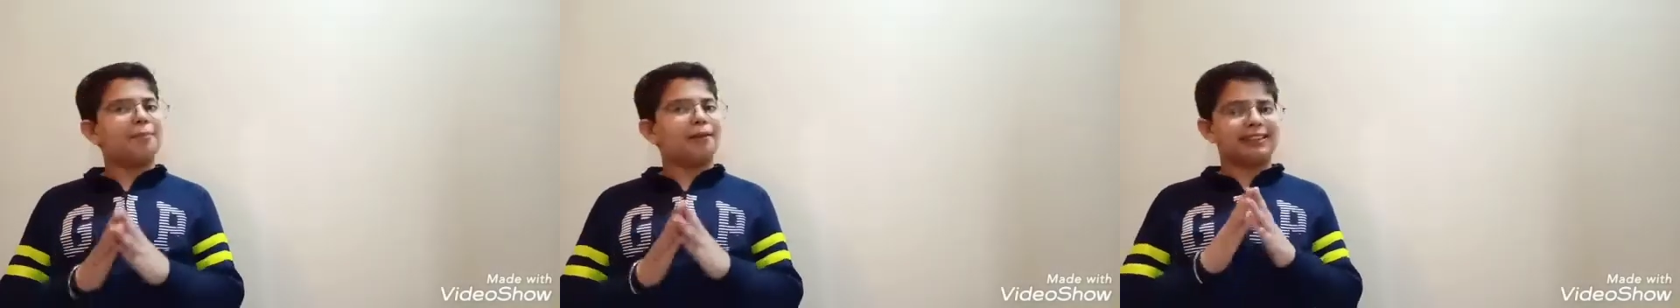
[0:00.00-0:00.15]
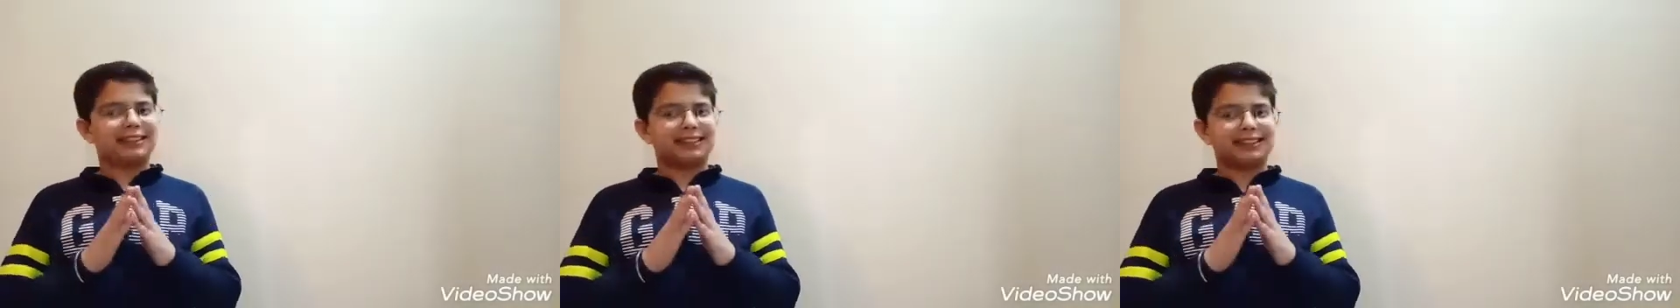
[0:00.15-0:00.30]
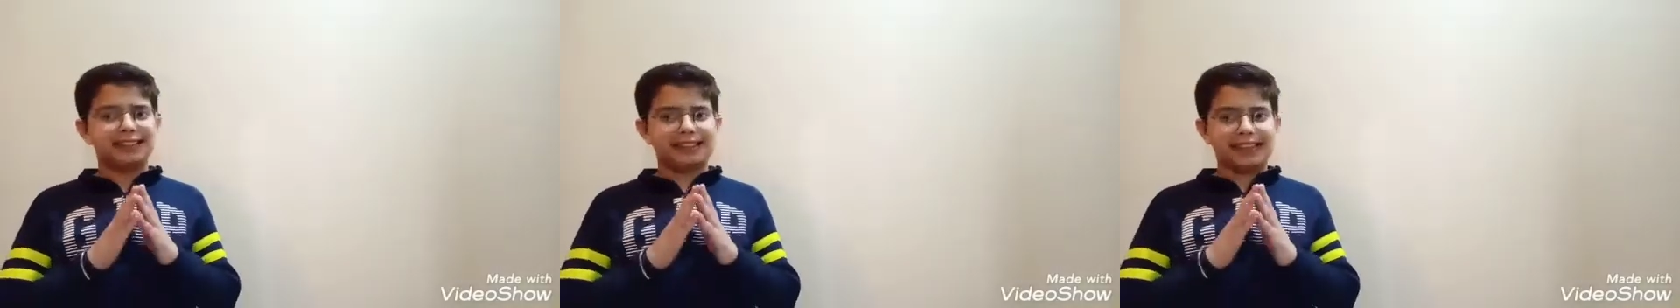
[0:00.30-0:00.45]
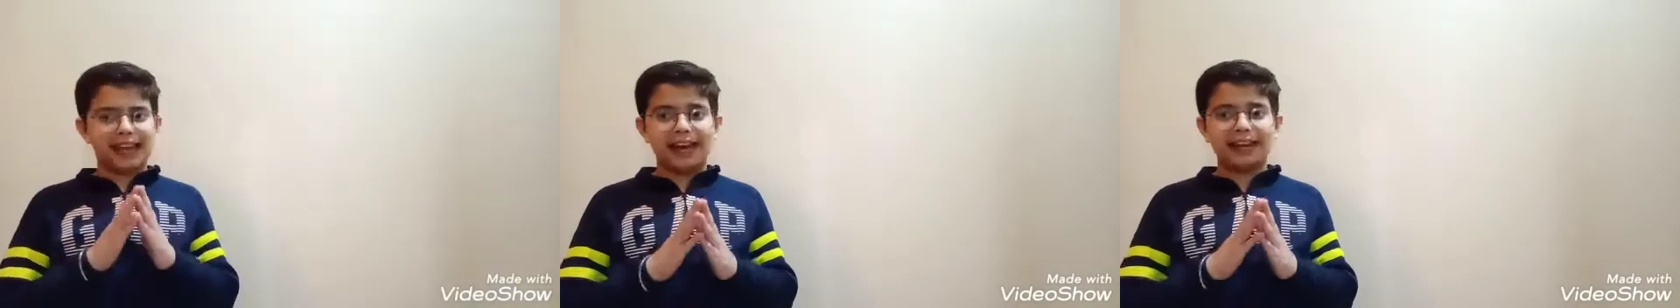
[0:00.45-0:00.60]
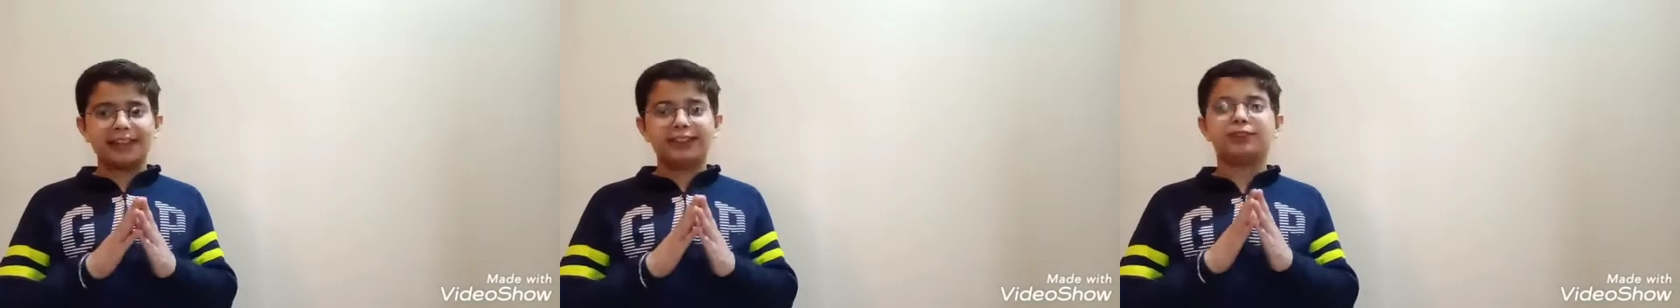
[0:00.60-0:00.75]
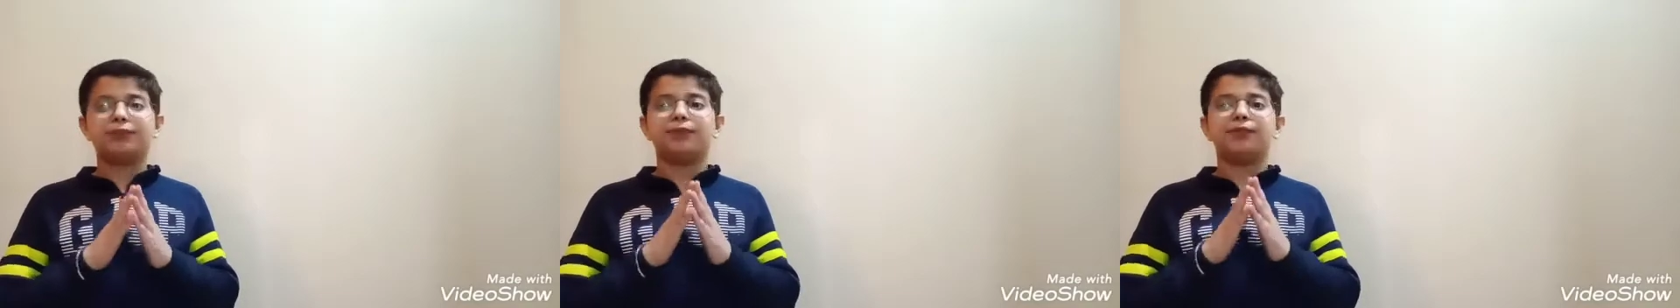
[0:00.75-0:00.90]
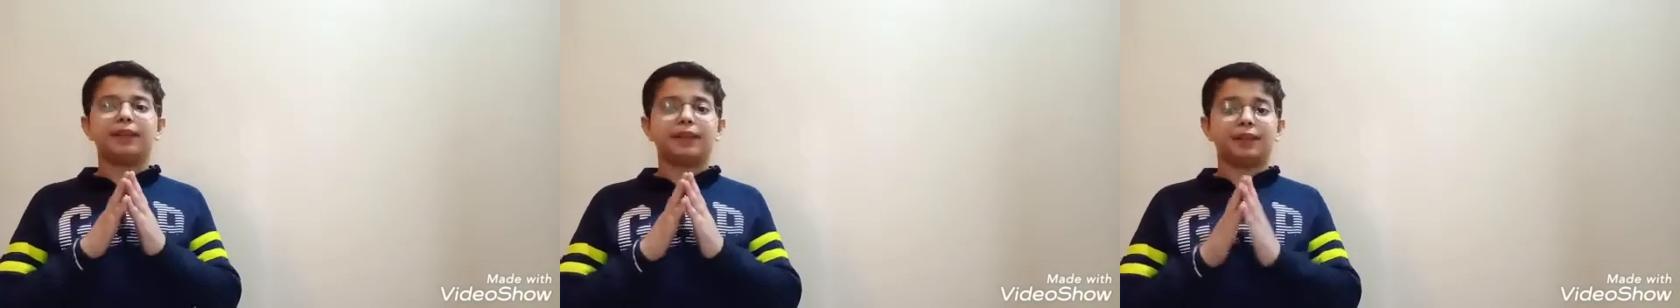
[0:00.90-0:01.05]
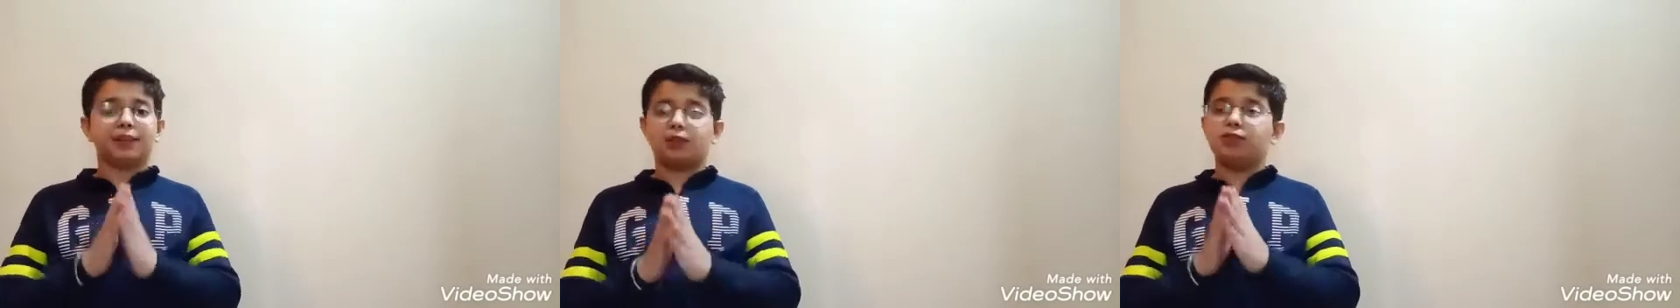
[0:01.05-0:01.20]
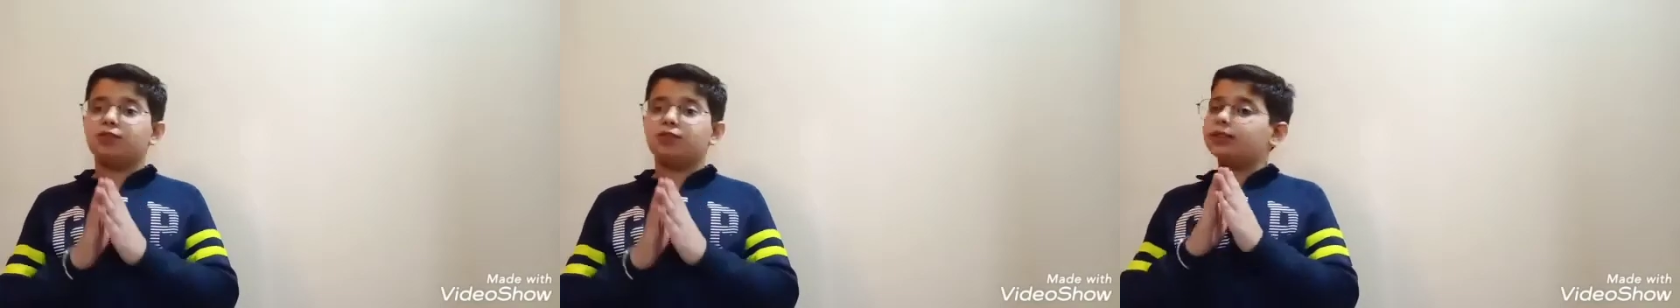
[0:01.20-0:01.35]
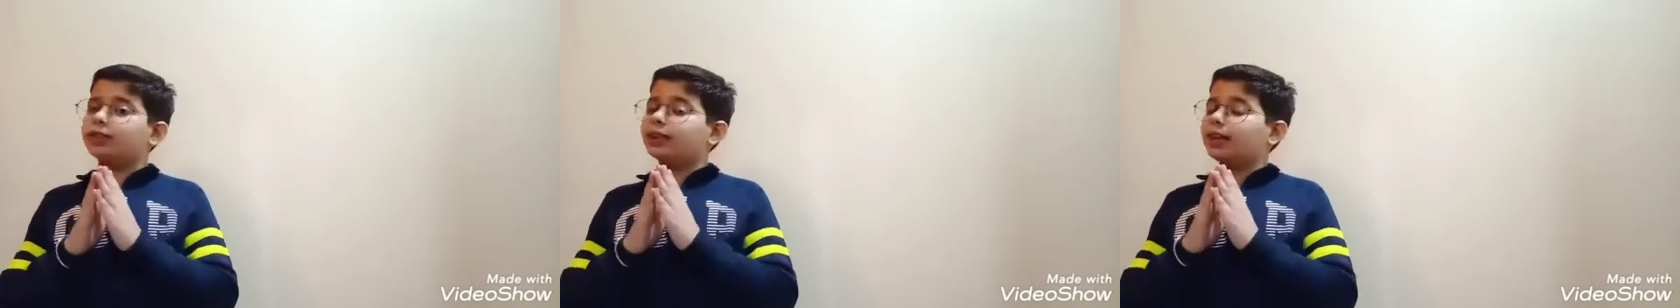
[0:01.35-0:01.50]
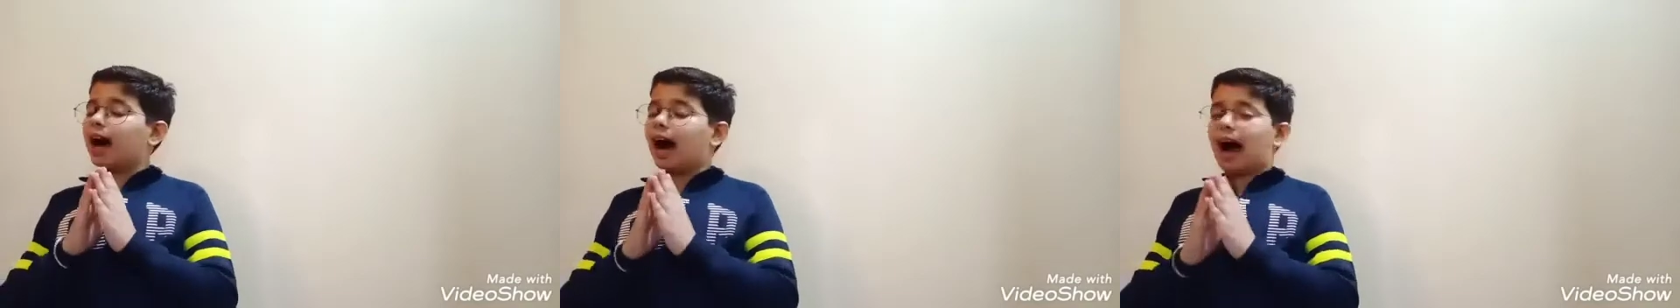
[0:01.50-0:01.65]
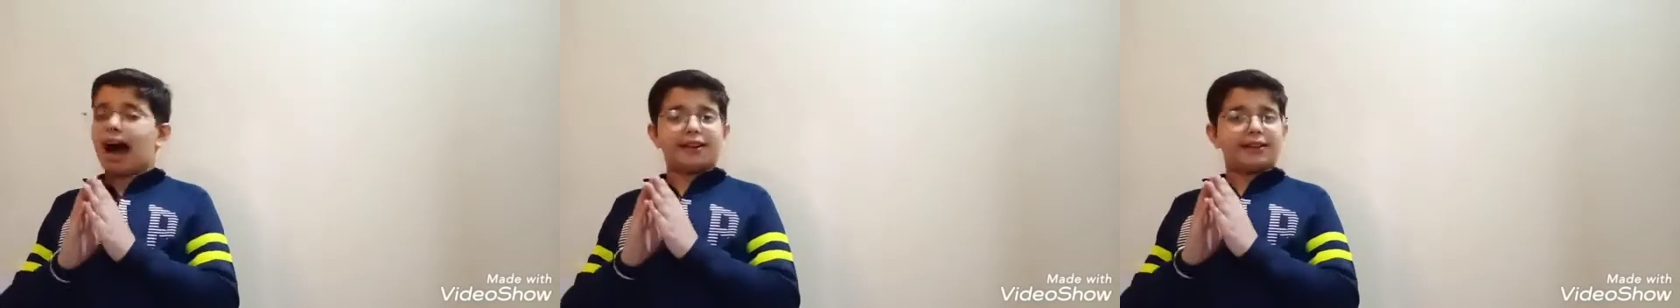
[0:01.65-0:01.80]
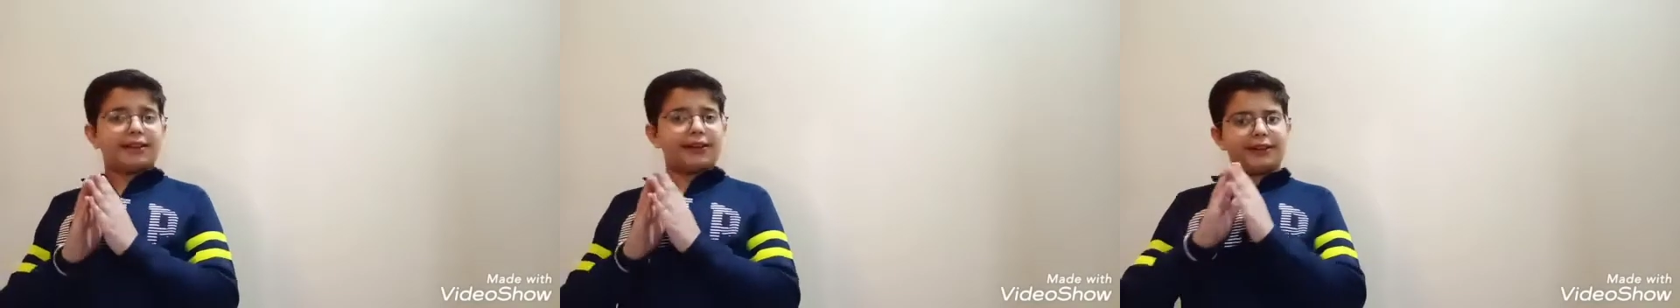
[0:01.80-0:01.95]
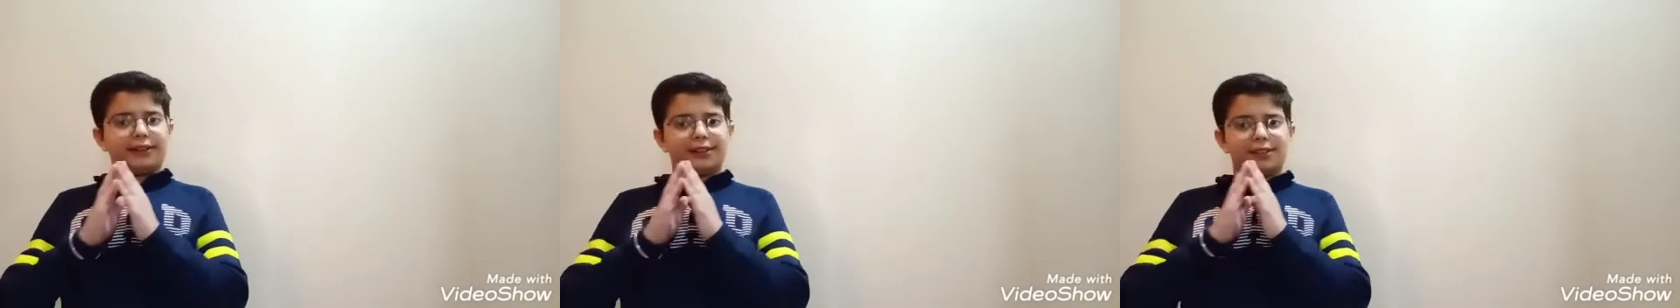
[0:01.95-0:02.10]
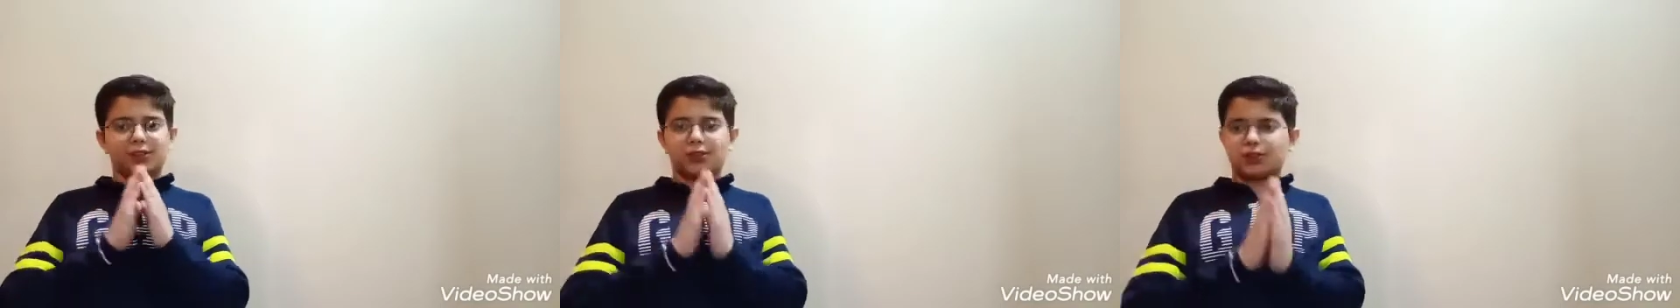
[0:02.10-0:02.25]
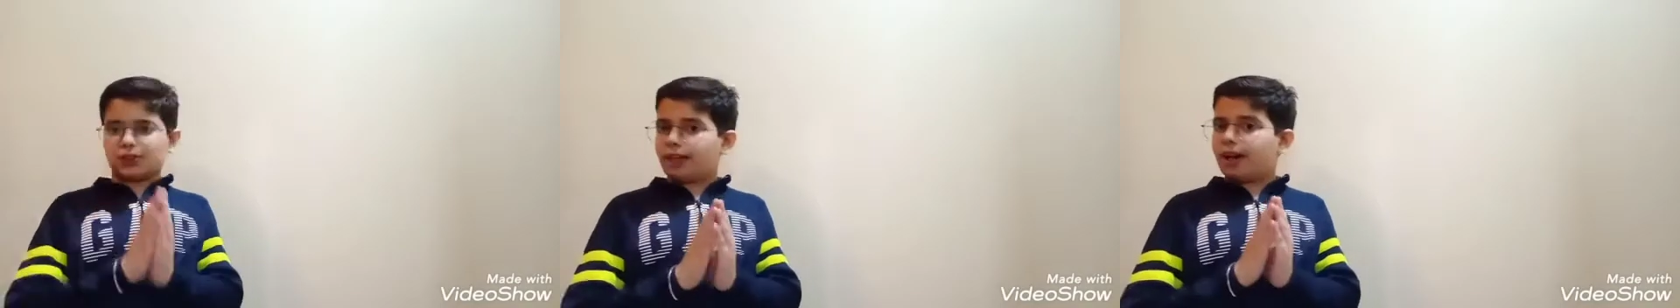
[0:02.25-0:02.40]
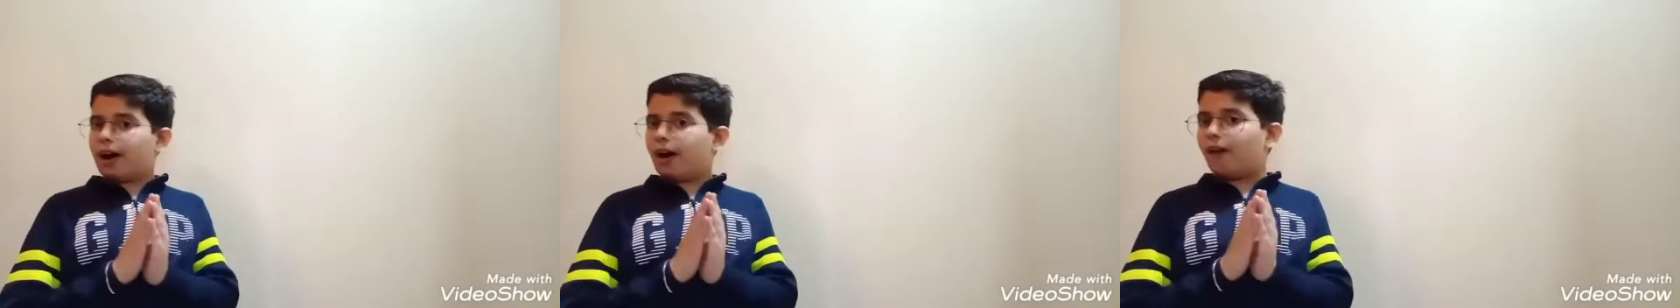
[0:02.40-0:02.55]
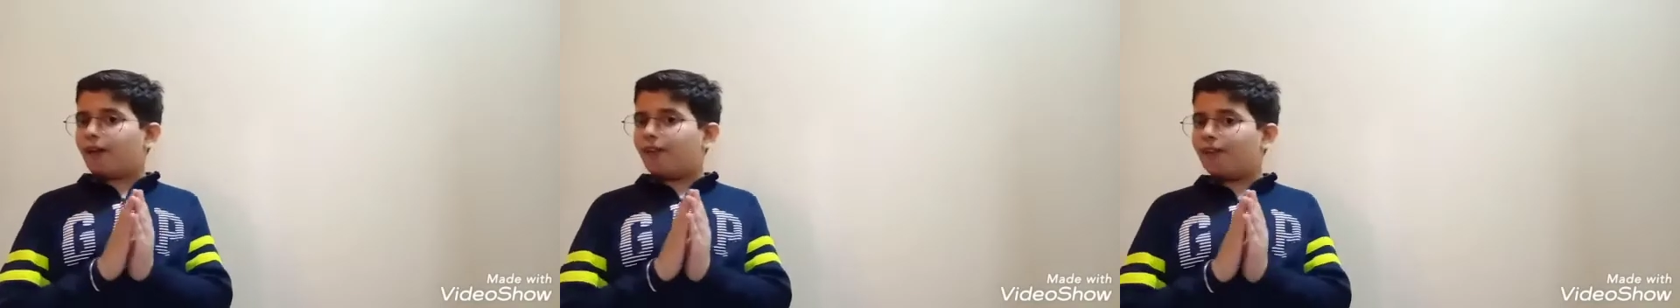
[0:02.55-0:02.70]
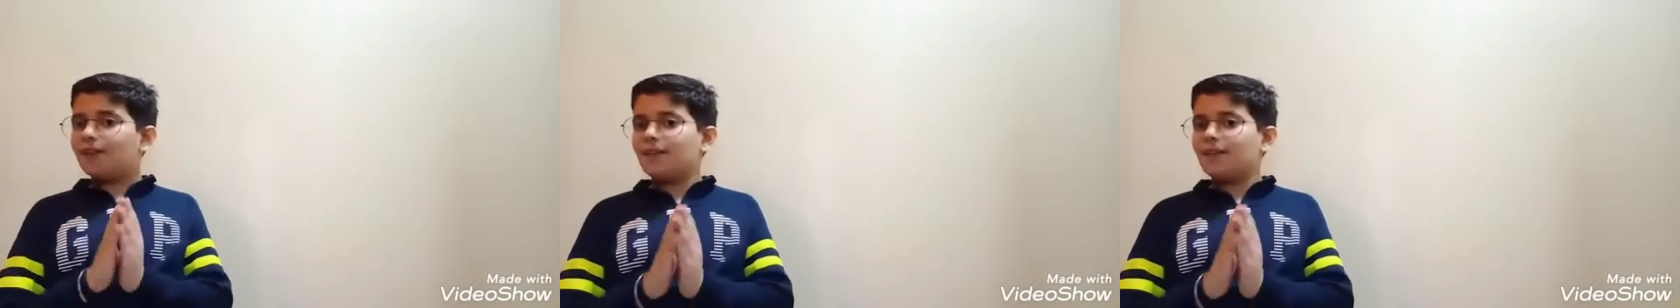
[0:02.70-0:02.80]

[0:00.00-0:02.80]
mistakes with using articles now.